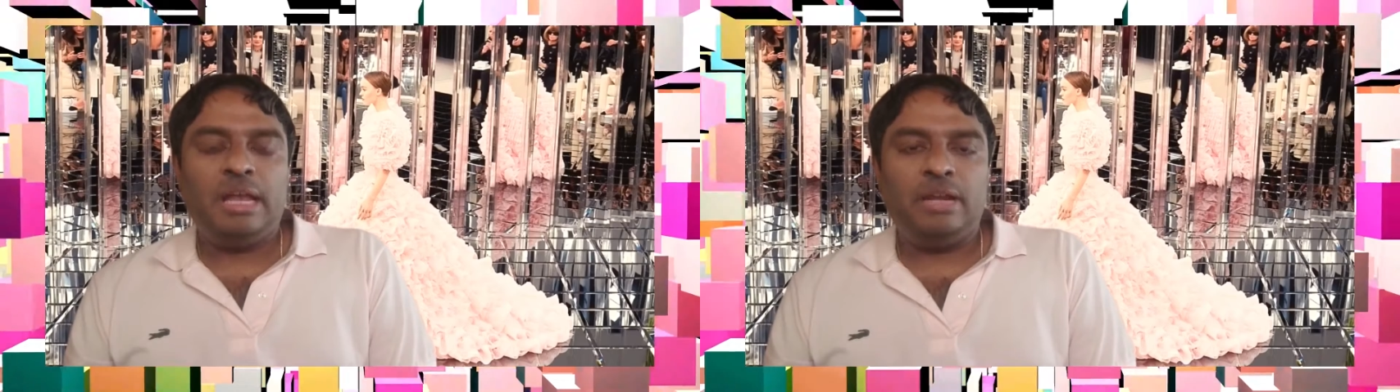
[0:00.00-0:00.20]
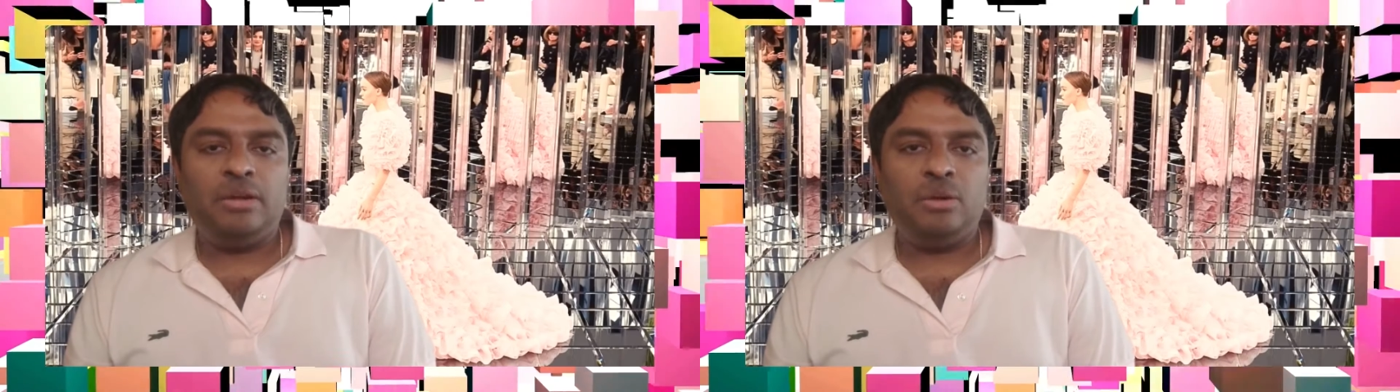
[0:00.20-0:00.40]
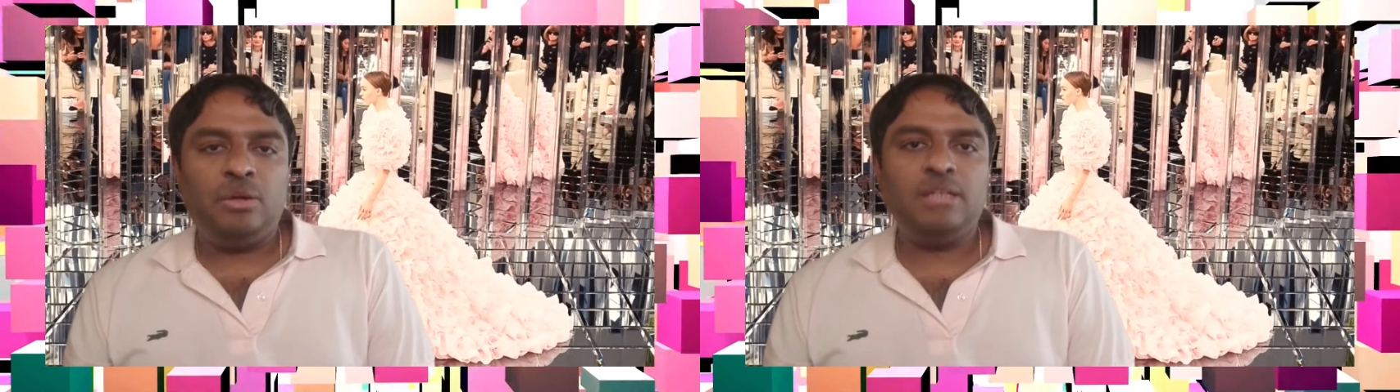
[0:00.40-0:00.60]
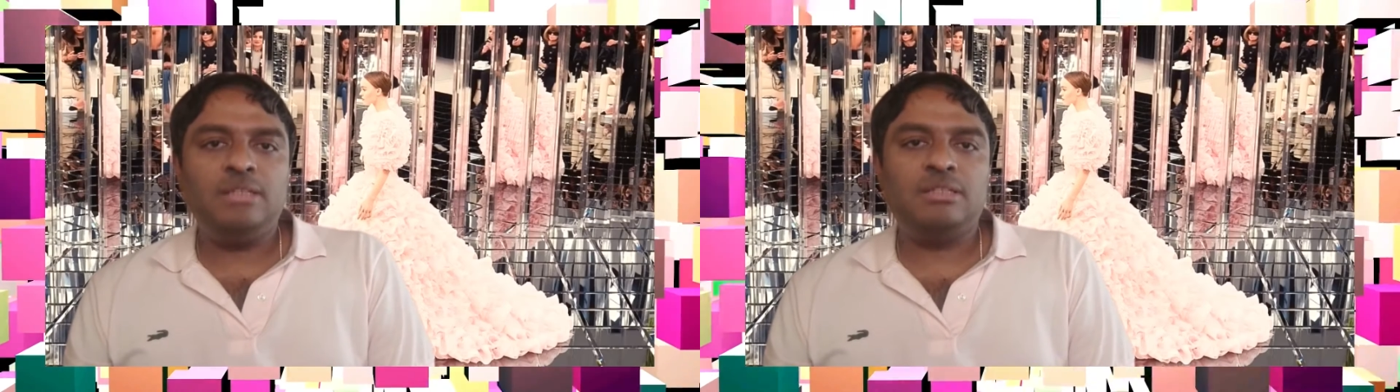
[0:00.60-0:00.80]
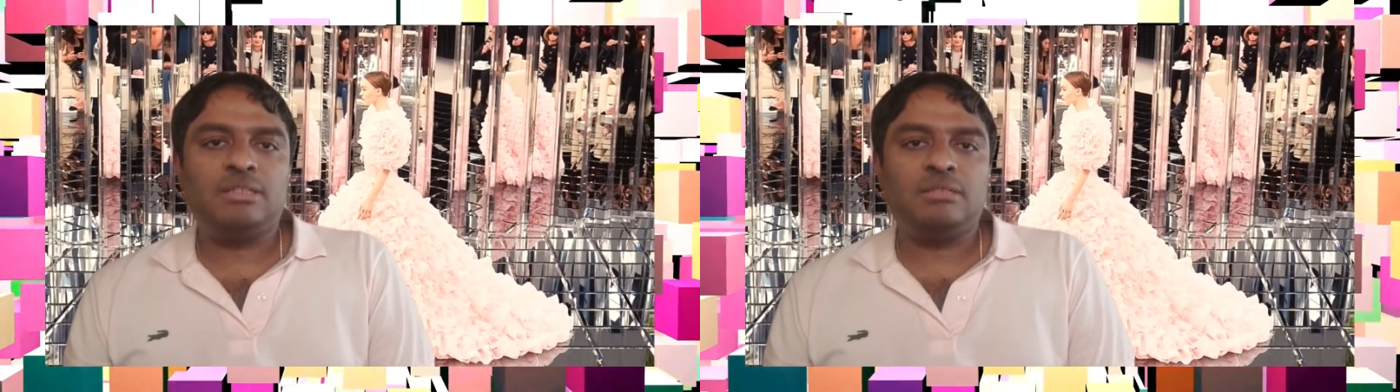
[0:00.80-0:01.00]
In
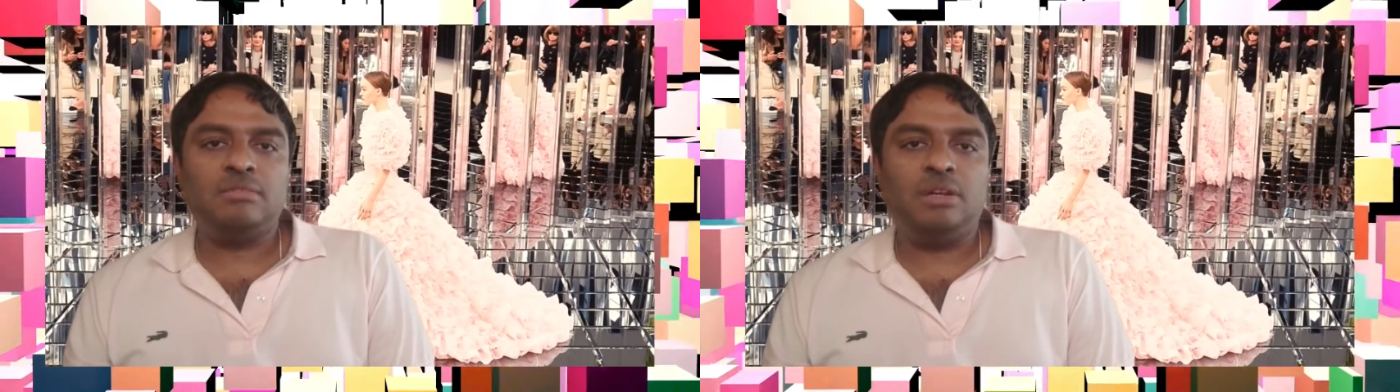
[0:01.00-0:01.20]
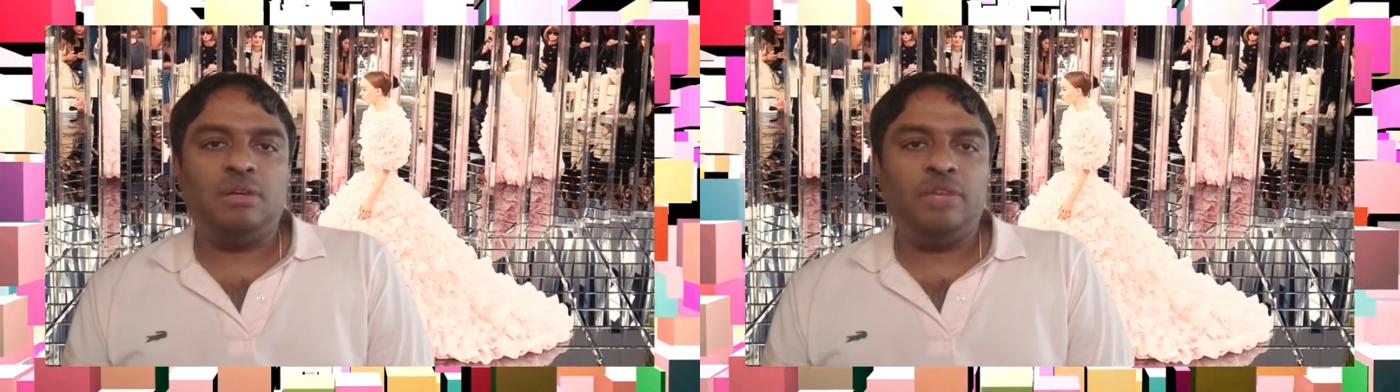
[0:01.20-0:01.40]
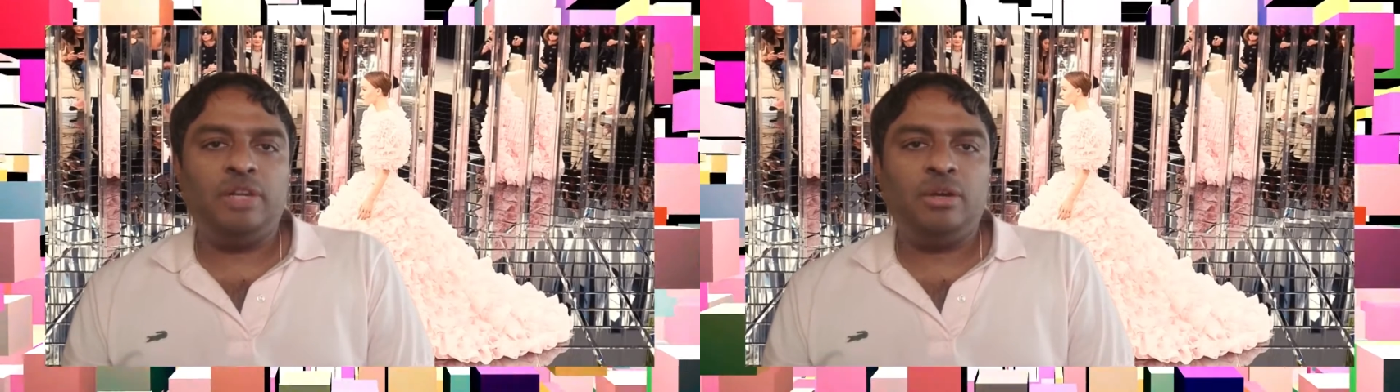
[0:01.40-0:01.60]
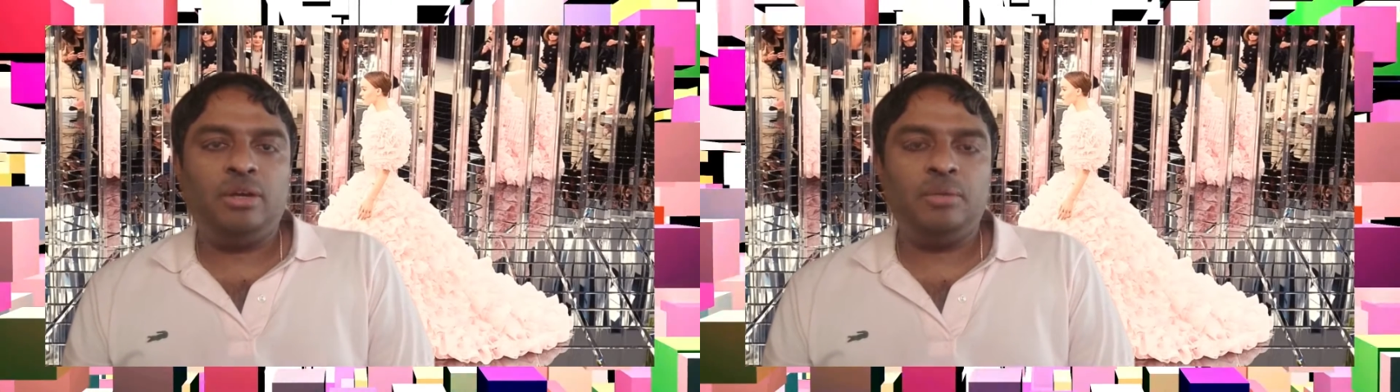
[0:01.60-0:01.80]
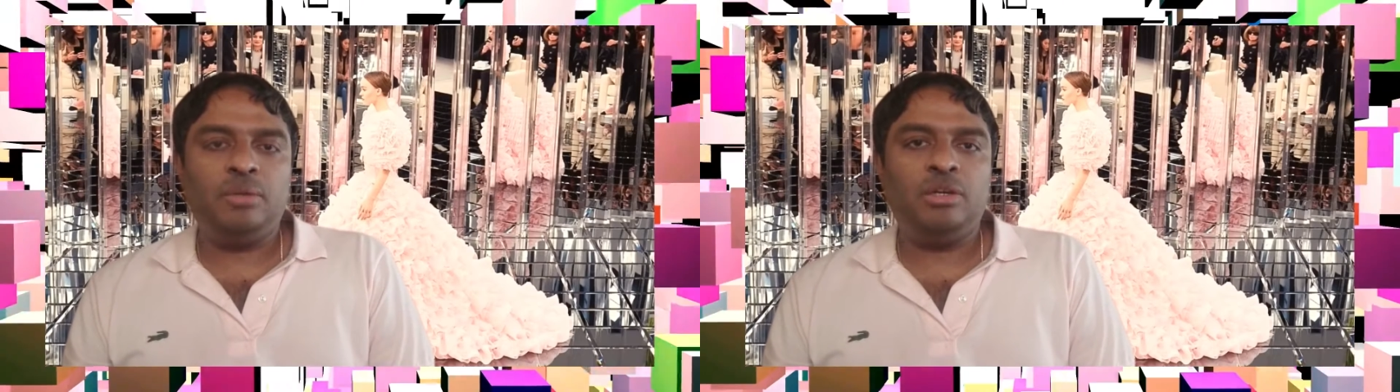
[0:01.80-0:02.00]
today's video,
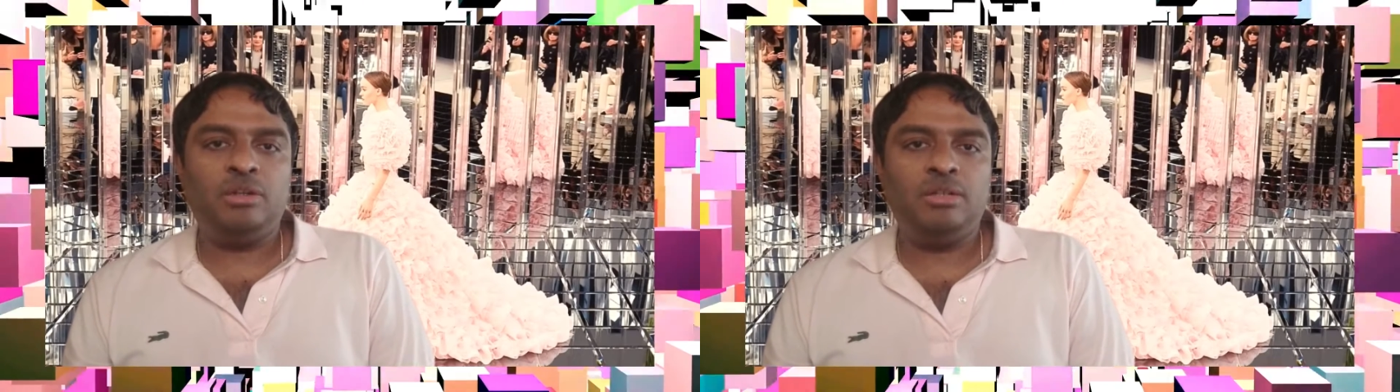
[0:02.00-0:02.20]
I'm going